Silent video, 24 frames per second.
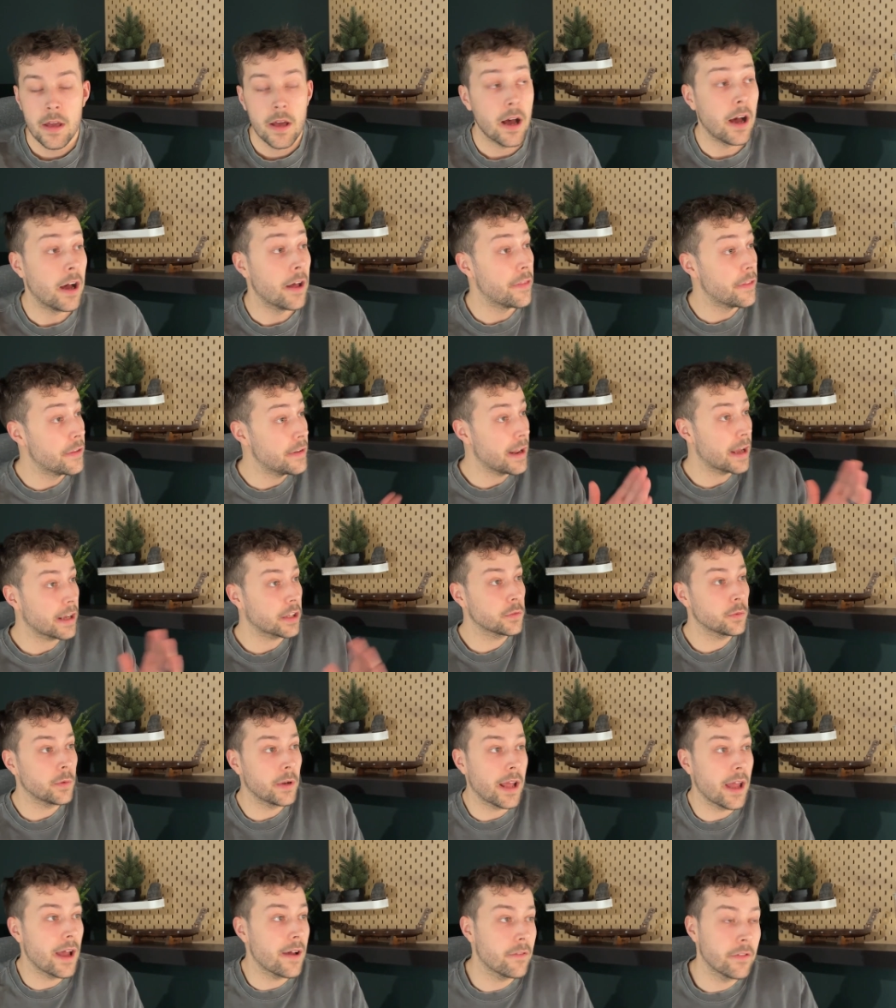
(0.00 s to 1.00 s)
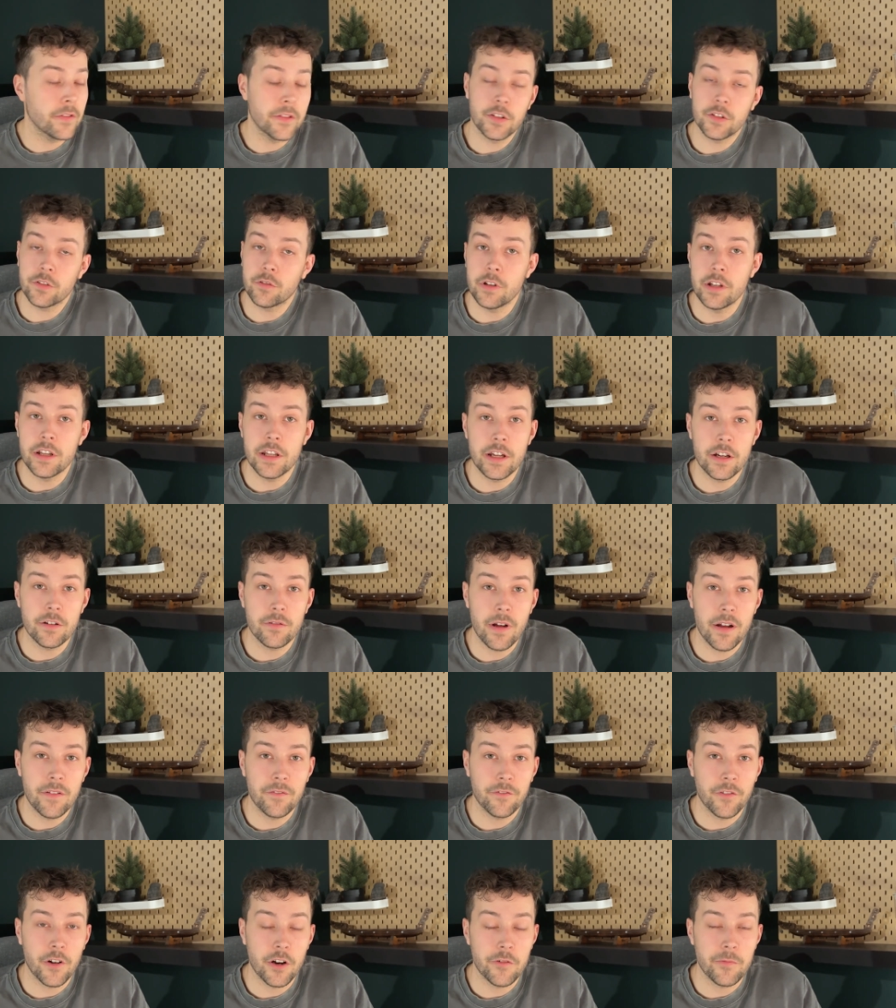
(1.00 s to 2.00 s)
The next one I have on the screen here right
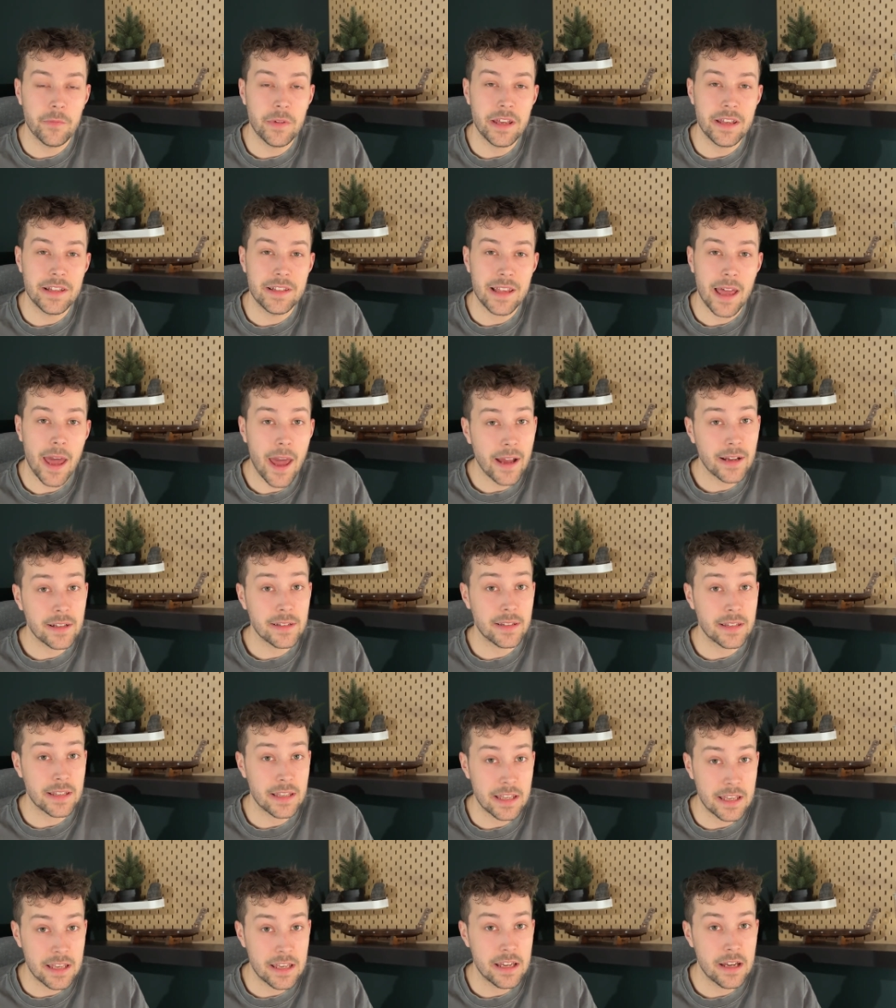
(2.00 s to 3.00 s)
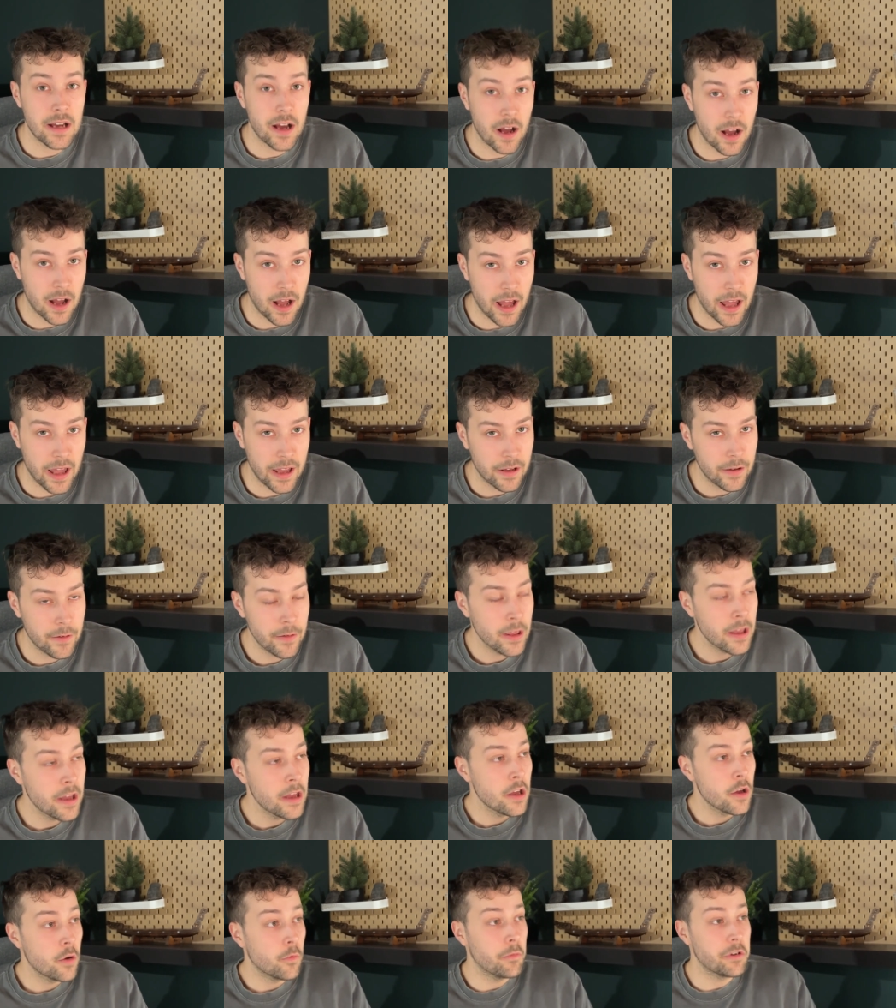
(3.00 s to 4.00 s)
in front of me is XEI,
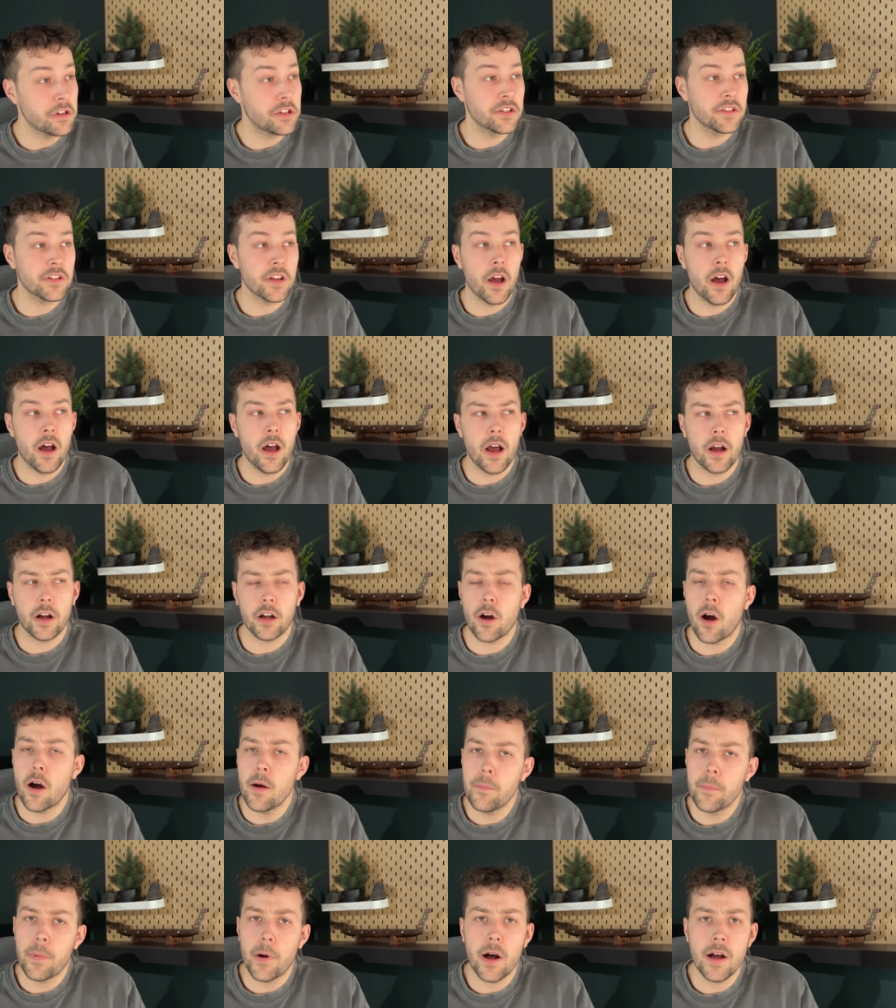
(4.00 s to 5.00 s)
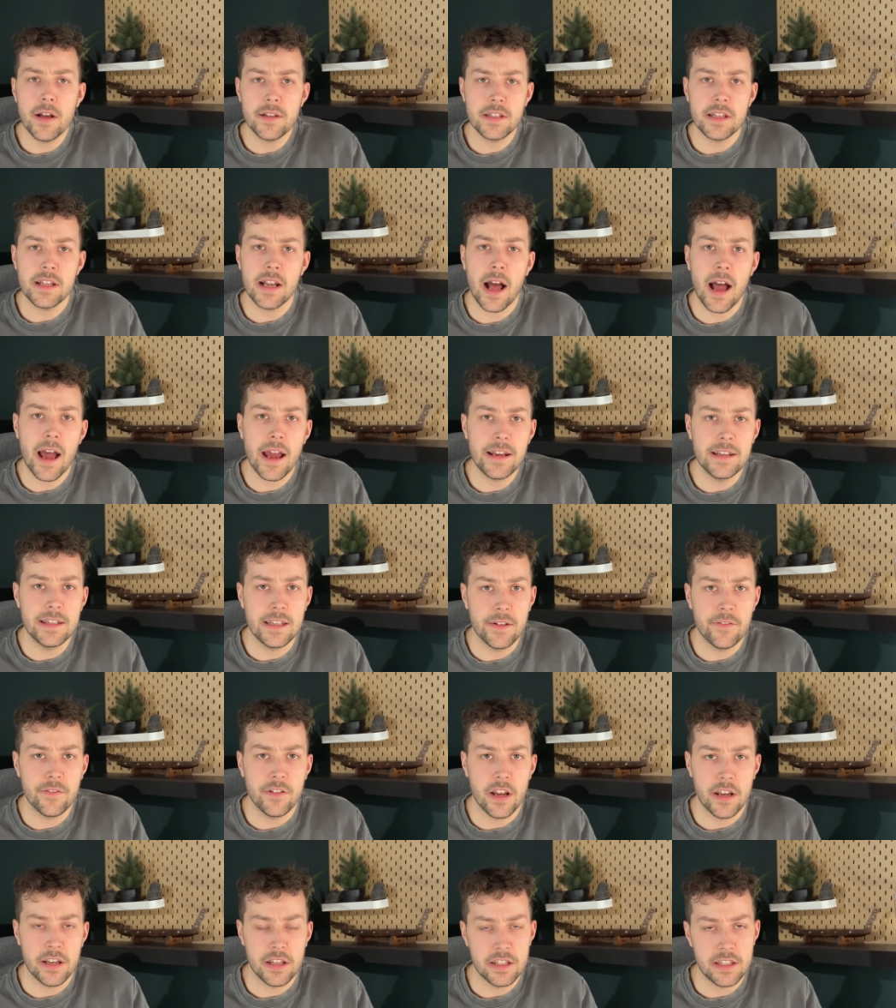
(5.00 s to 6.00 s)
which is a composite high
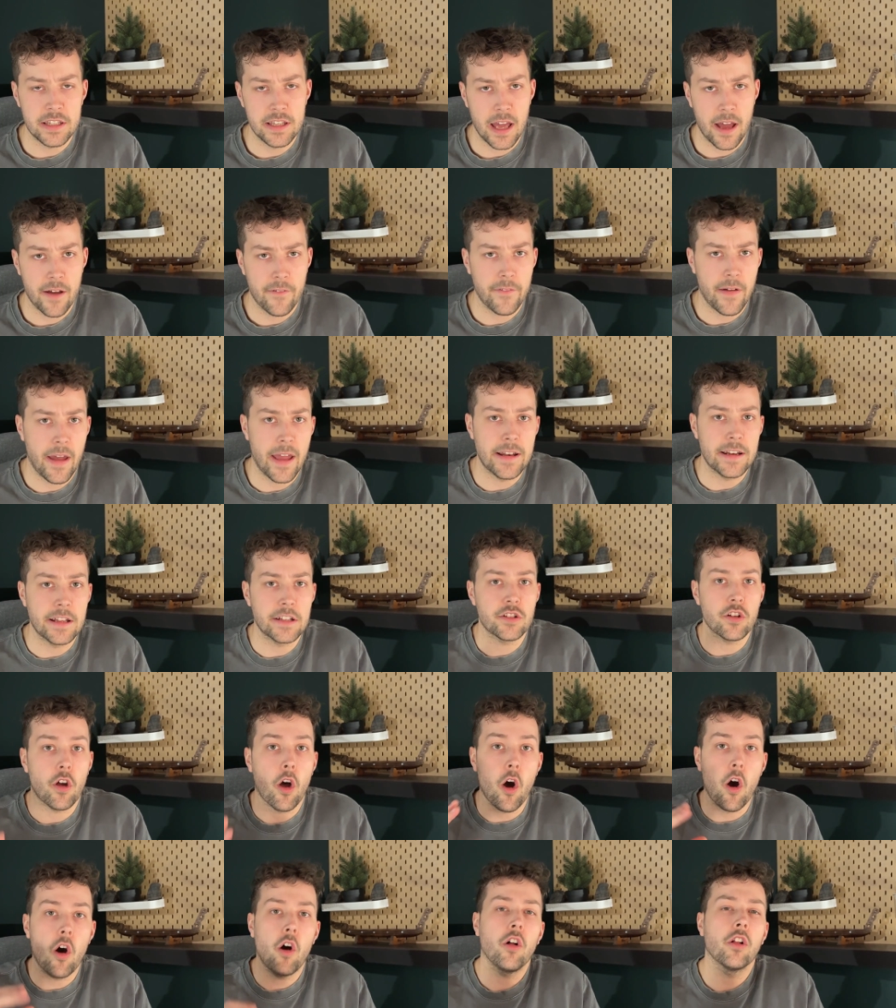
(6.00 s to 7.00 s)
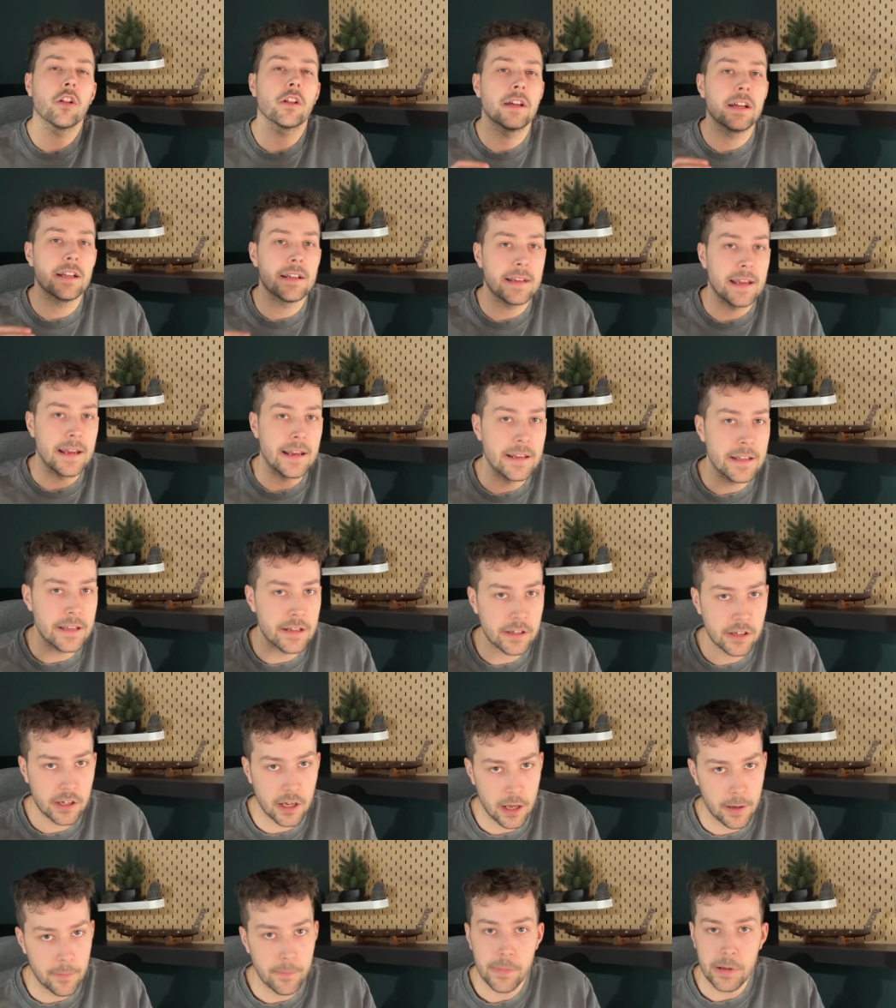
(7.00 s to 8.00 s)
dividend ETF, and it's all Canadian
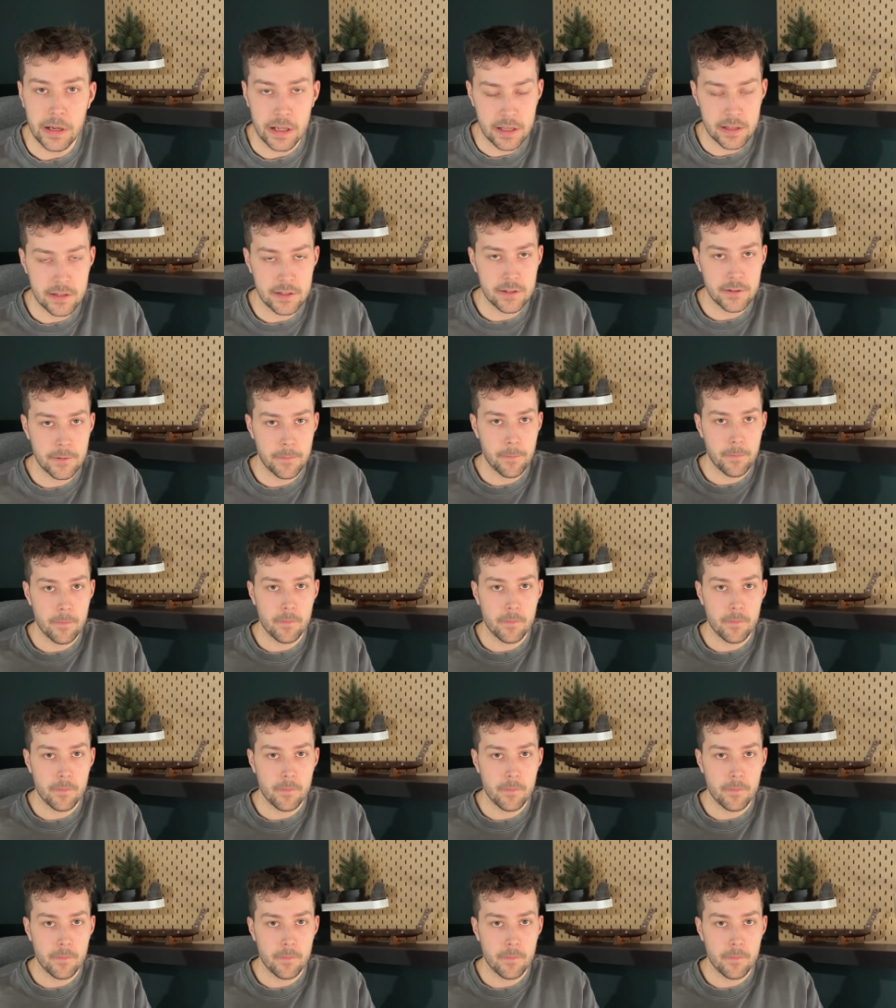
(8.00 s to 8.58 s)
companies.